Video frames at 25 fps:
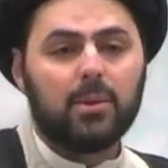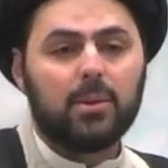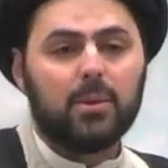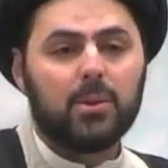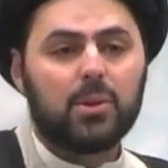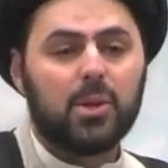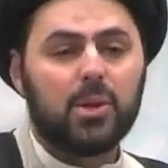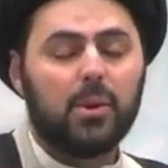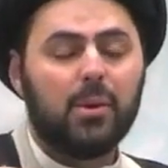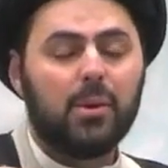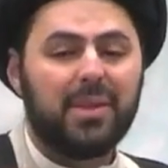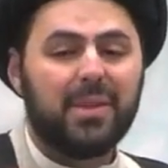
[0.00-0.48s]

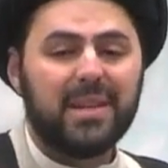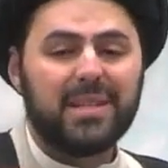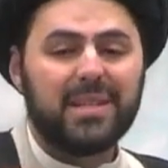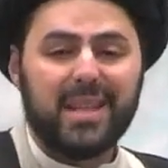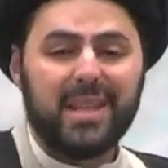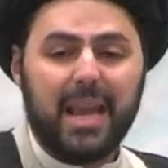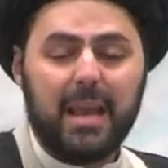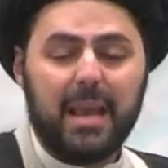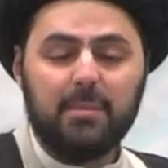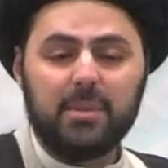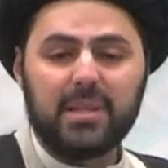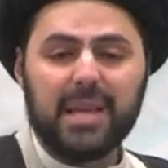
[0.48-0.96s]
So at the
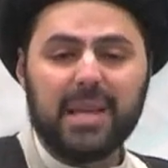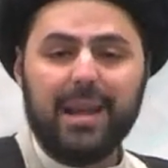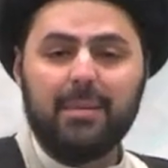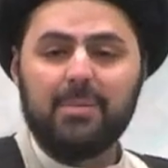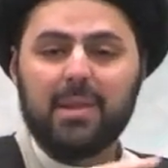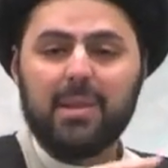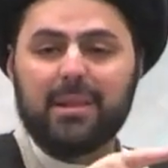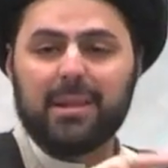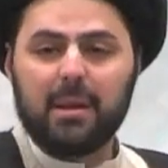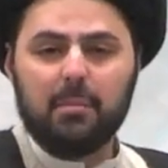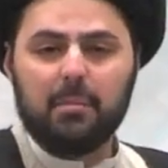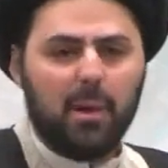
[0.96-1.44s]
same time
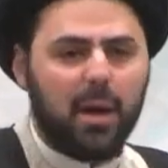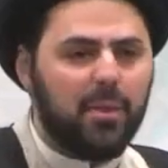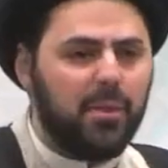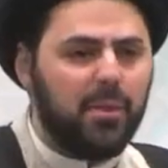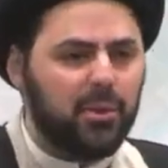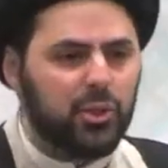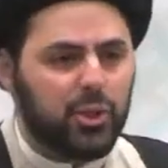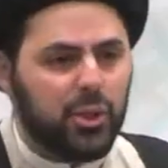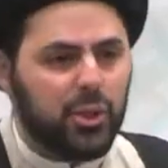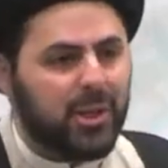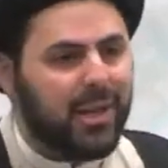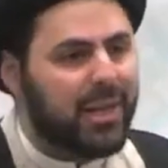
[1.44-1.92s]
that the
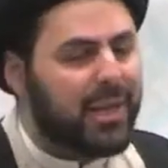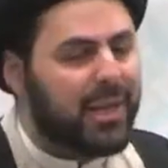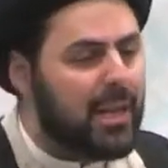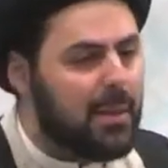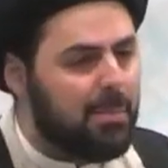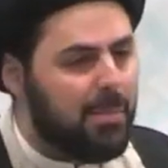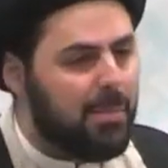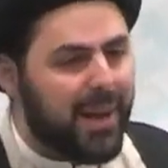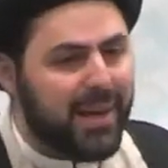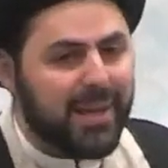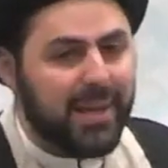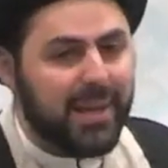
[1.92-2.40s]
mother shouldn't
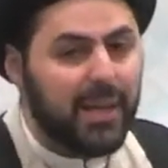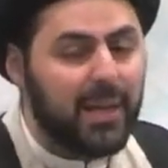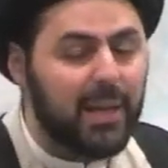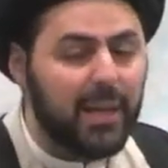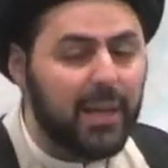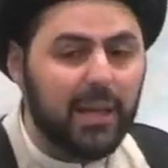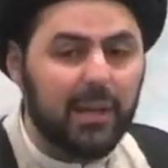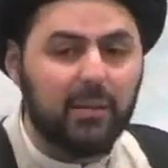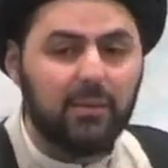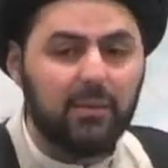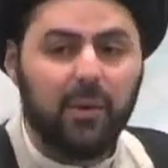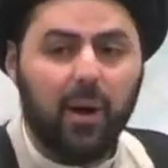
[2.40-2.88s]
keep on getting
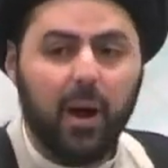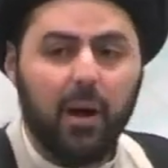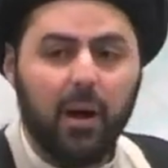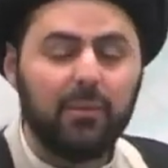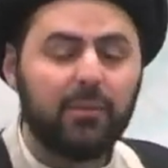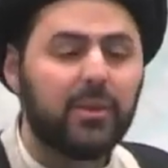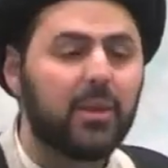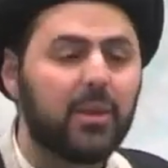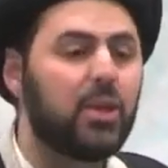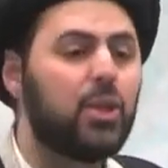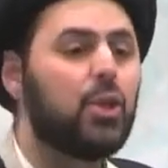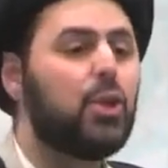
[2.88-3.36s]

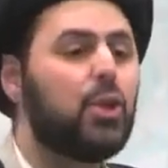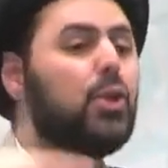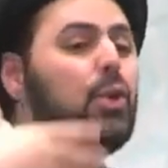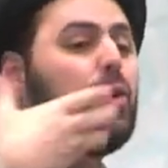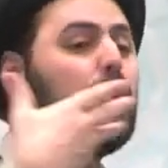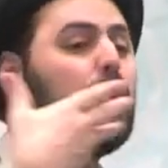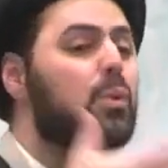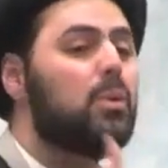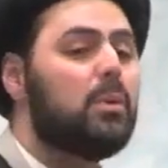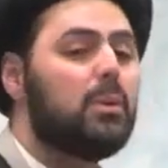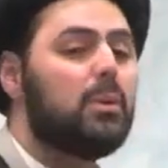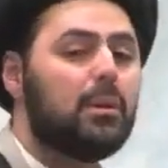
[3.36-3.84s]
involved,
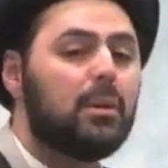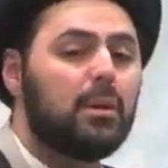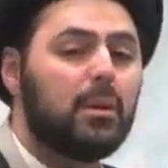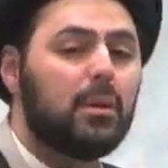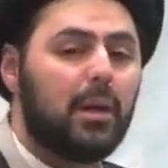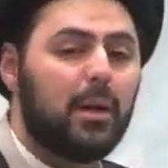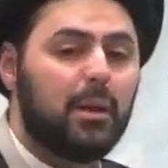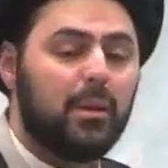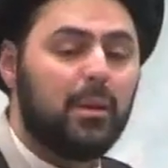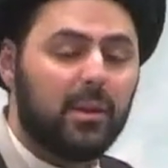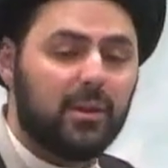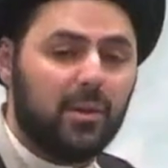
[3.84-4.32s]
you,
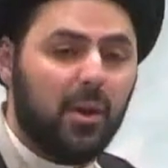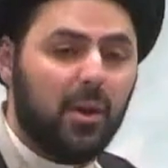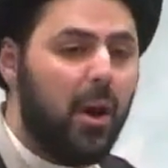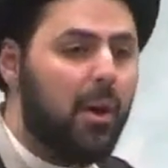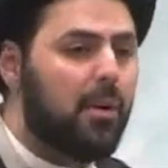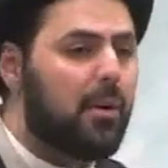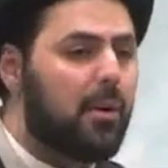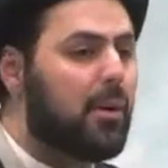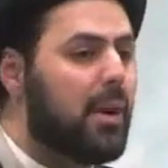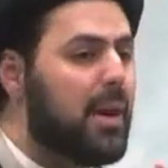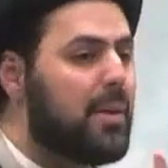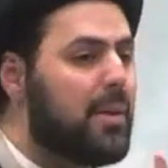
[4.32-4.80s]
the
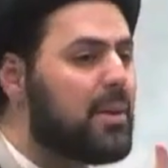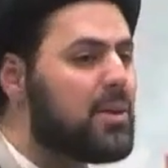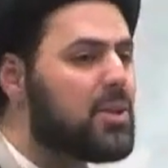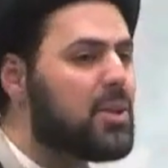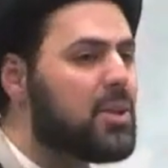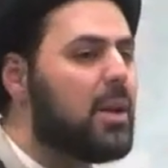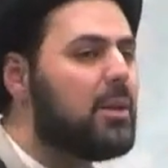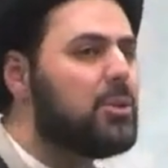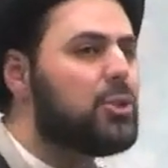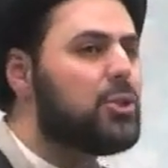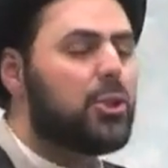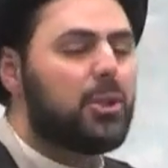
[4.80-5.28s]
daughter and the
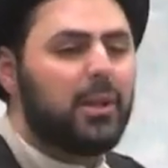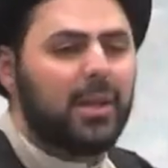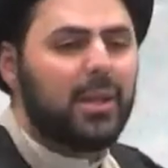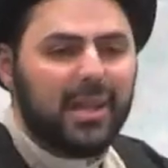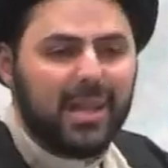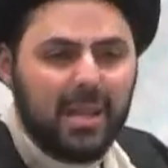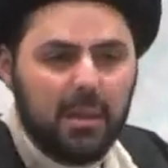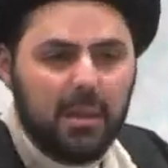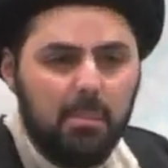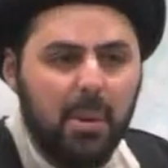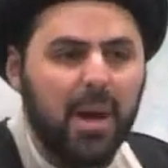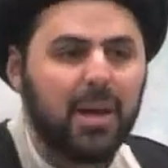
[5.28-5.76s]
son, shouldn't
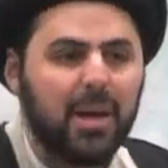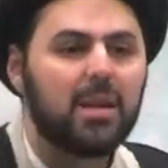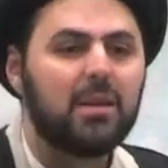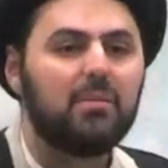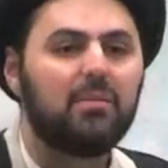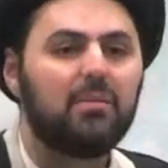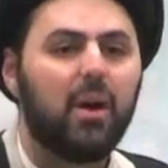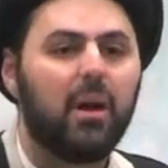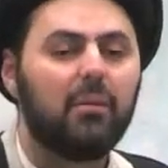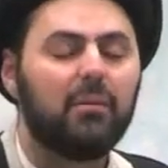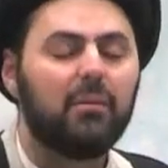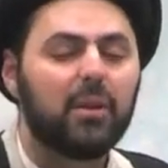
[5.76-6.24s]
keep on
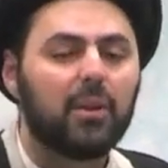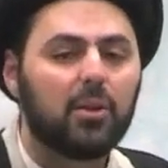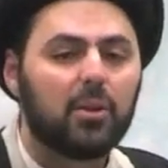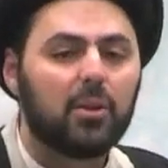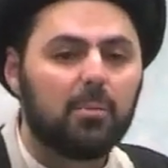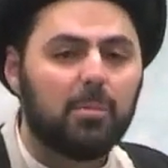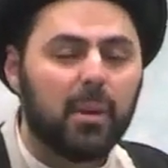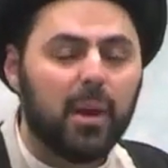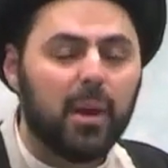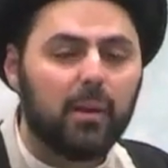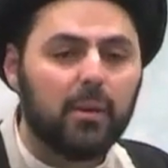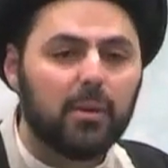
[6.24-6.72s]
involving your
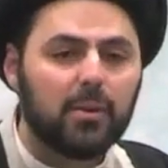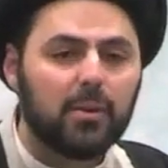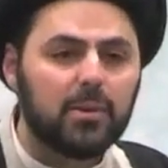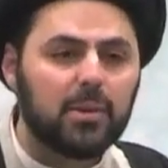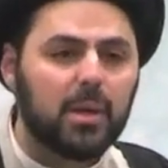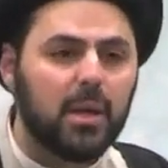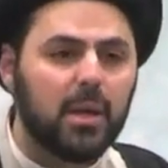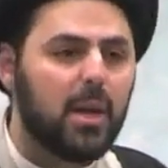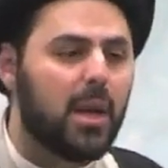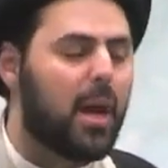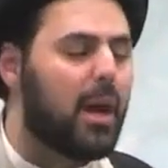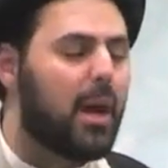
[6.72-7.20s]
parents.
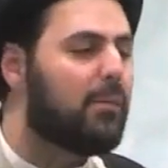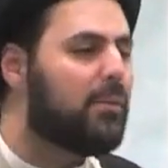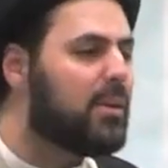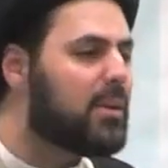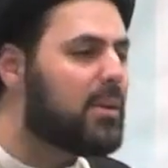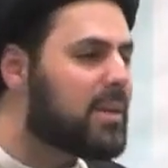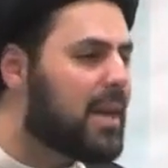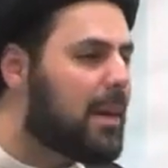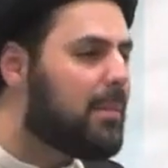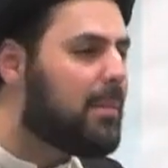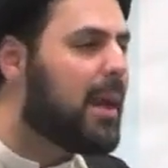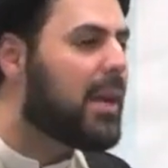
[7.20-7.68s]
Every
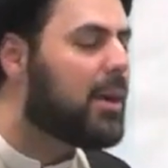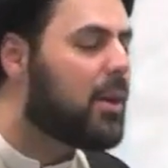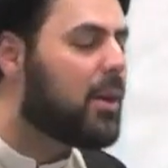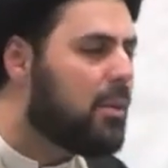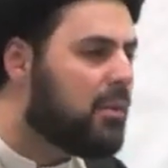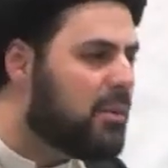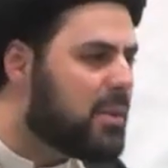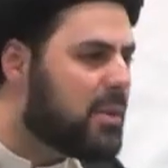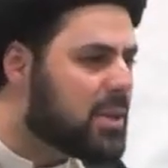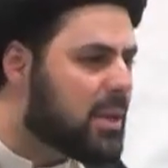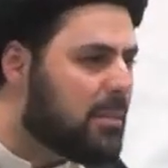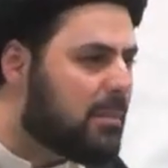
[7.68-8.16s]
time I go
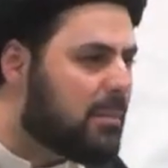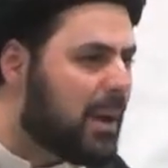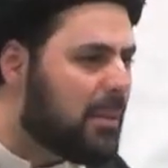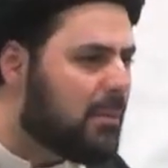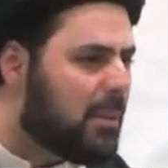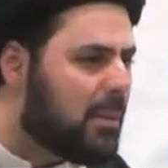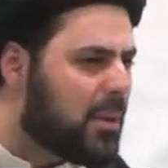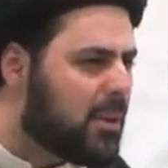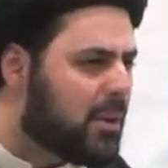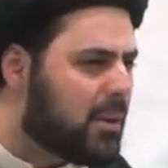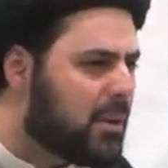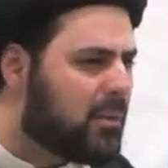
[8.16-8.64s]
visit my
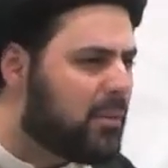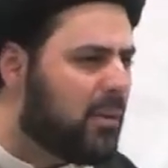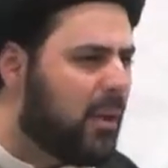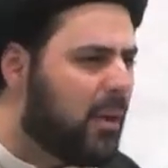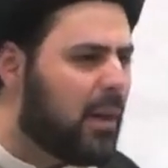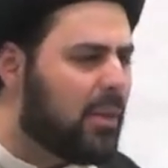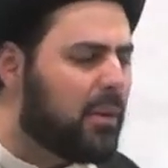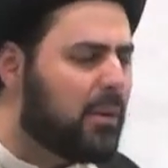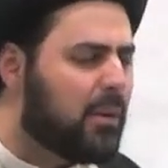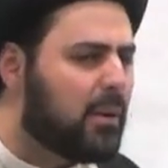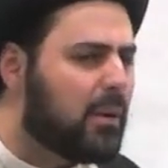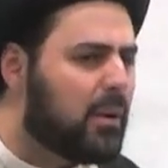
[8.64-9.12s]
mother and
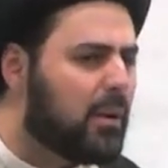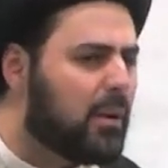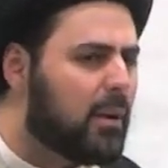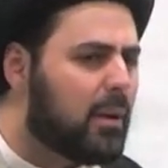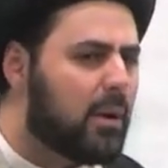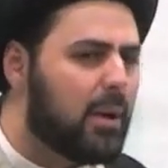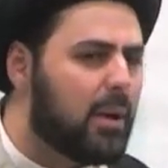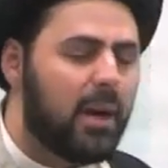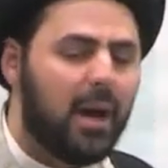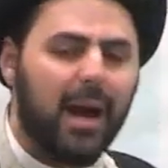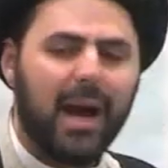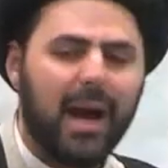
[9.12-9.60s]
father,
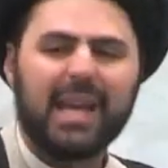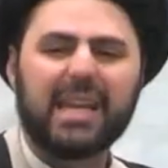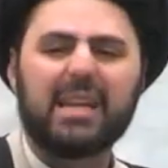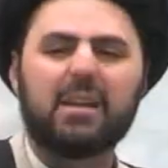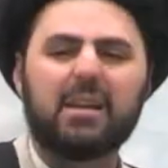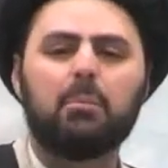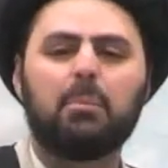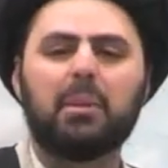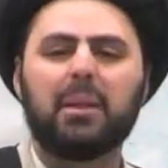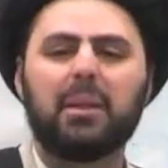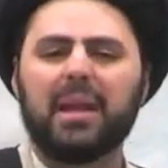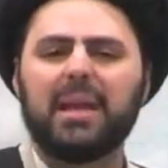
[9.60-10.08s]
I
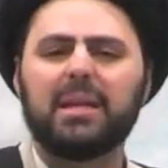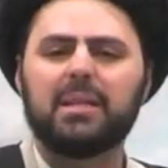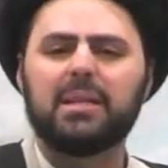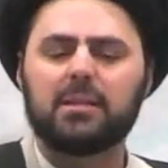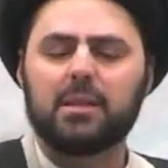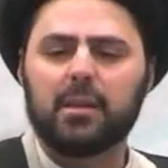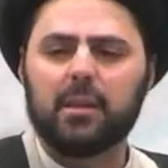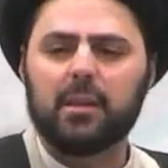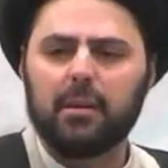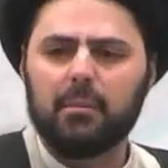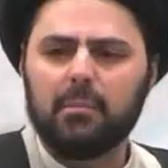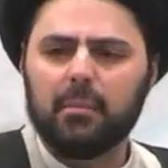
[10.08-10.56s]
complain
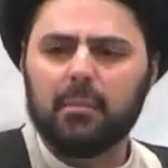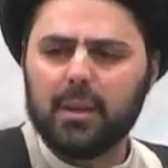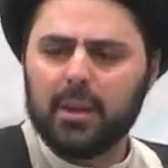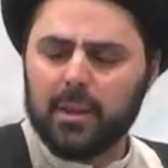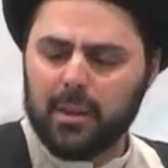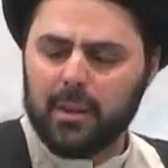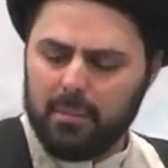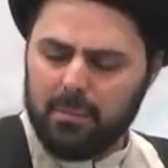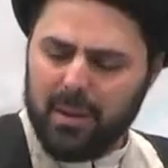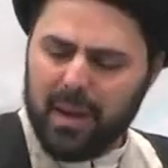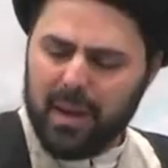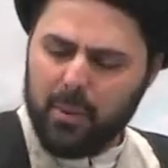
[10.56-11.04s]
to them.
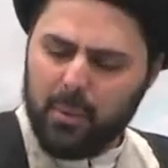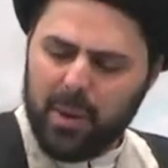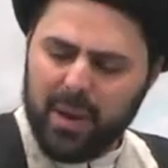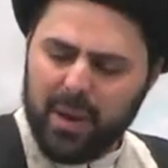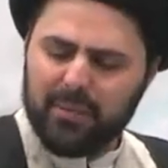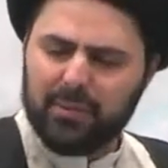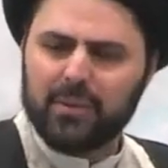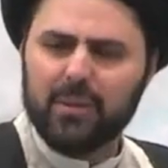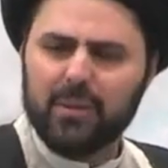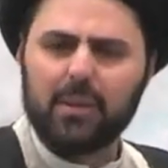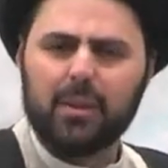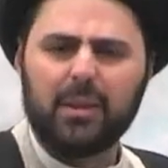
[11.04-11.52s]
My
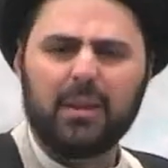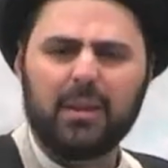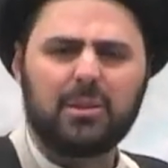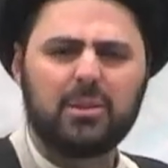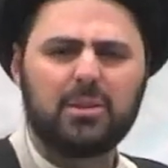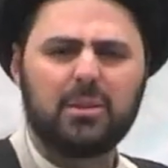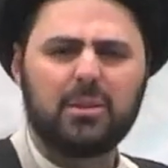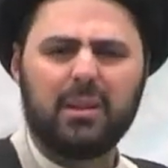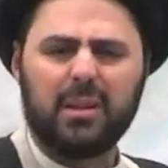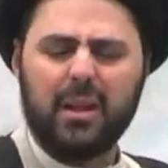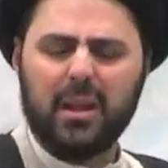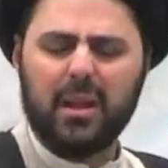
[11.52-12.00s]
wife did this
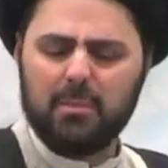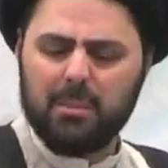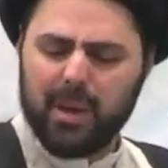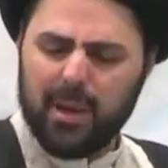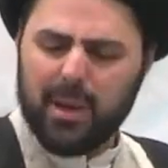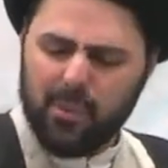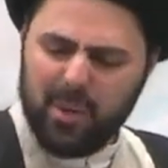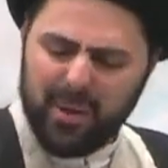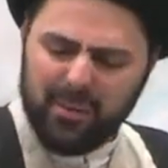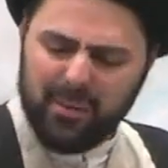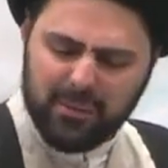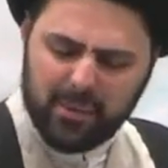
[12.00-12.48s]
today, my
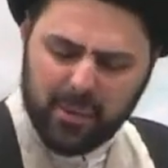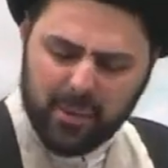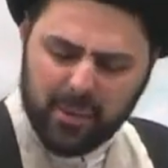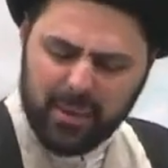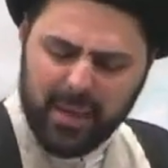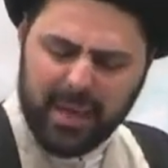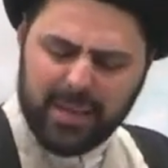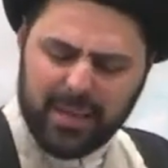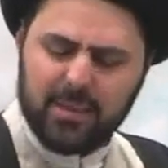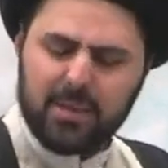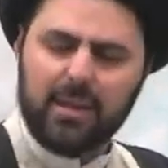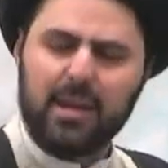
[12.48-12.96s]
wife did
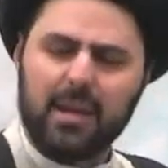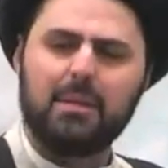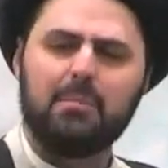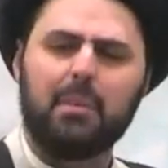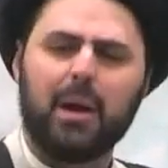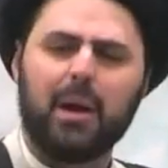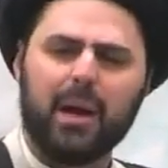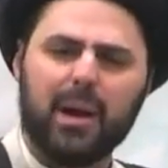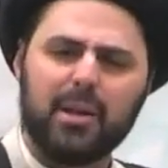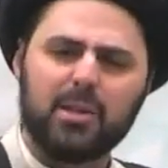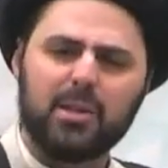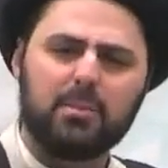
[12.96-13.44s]
that today,
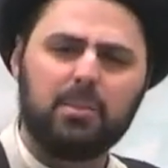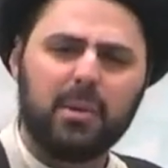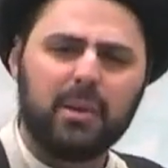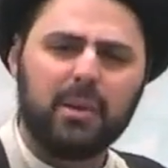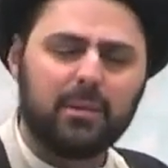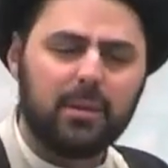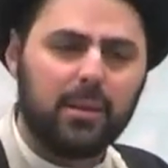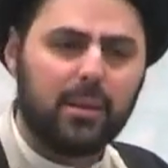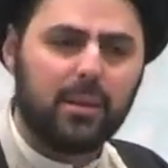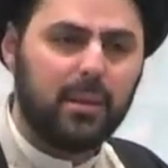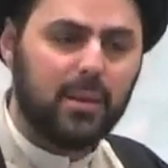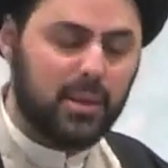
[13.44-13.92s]
my
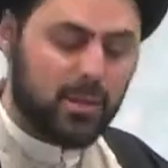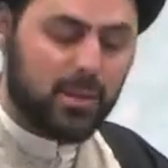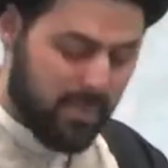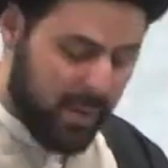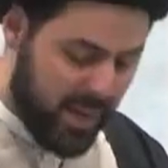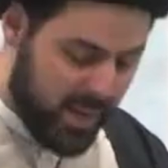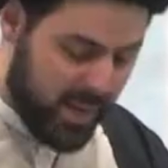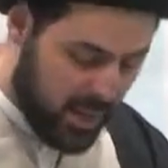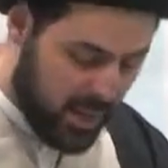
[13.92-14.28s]
husband did this, my